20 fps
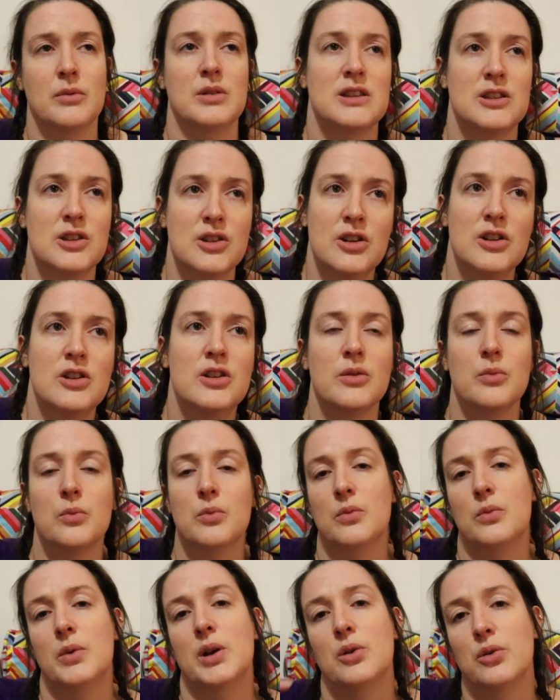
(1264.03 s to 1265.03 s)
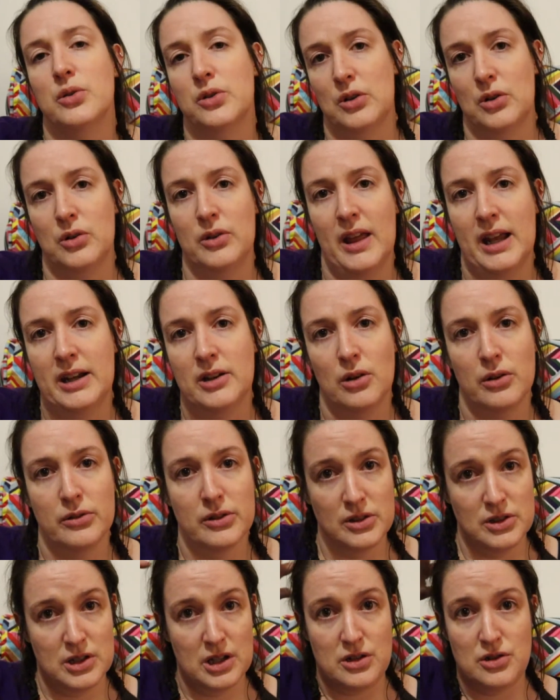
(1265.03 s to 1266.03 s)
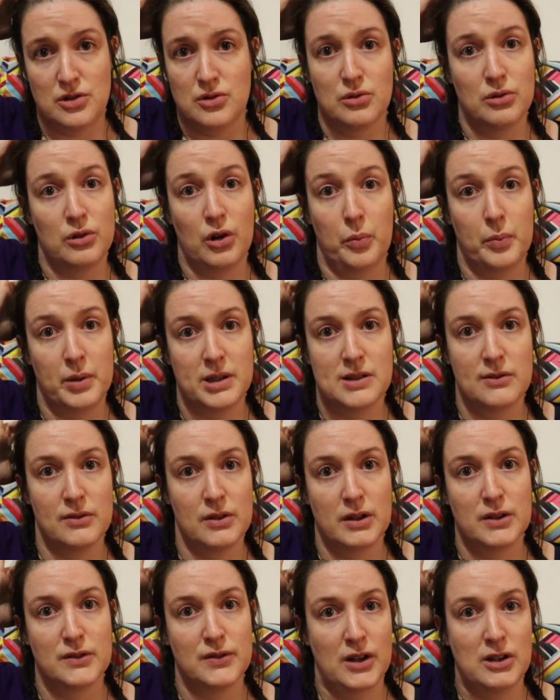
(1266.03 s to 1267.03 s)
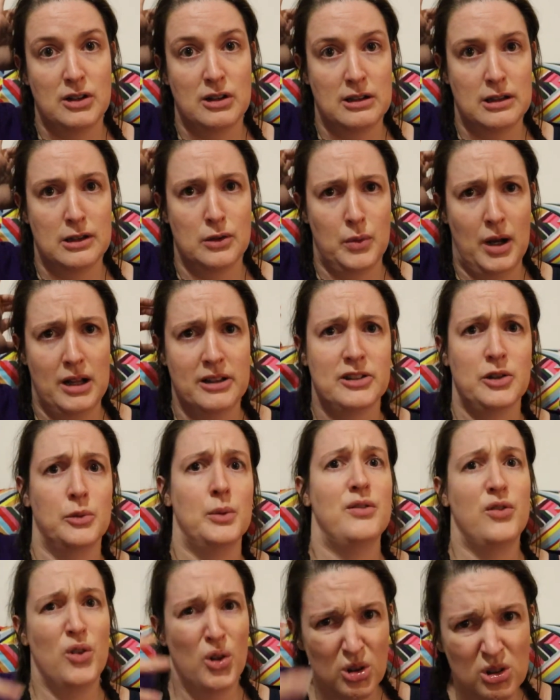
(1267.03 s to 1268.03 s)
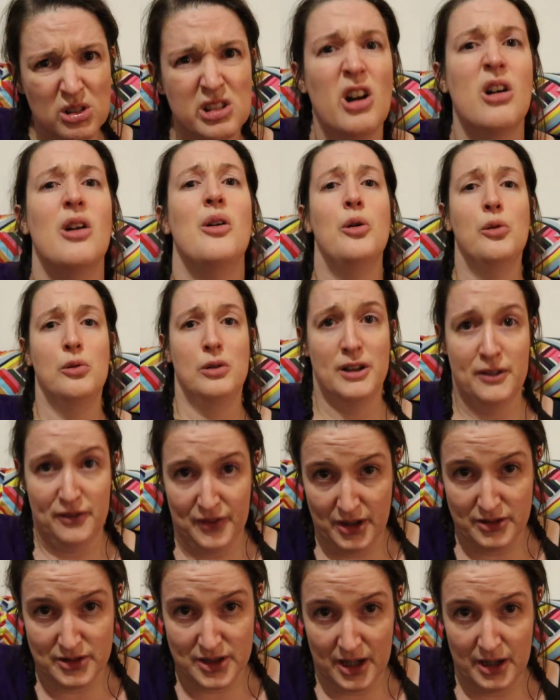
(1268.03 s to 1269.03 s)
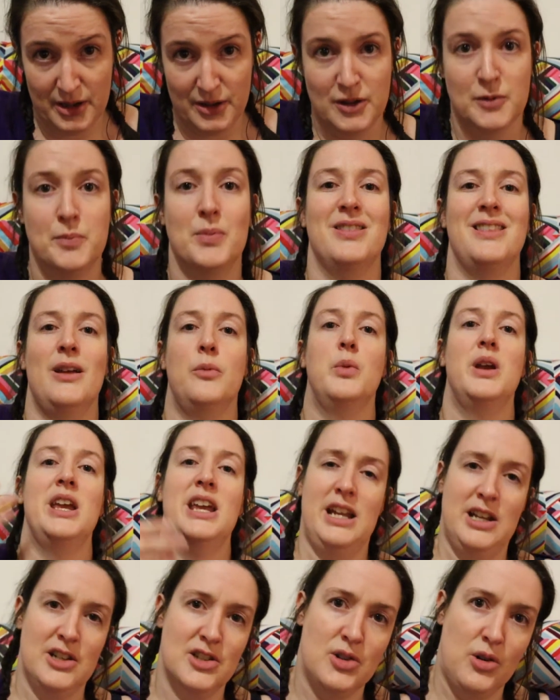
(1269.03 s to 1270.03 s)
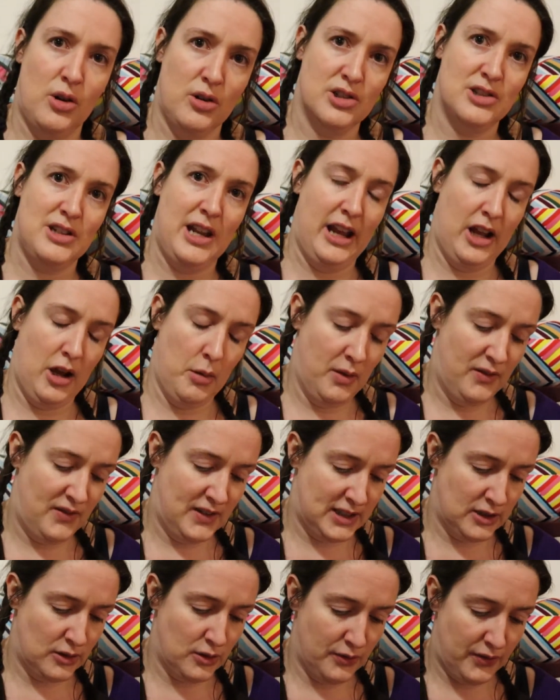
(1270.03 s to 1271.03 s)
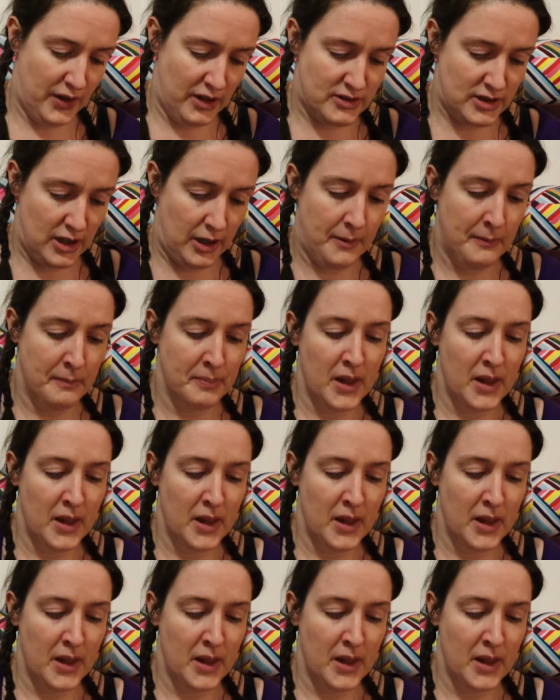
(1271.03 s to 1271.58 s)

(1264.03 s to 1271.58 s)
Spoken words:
was good. And we also then got the digital copies of those photos as well. So we've all got all the photos, but then we each got to take home a physical photo.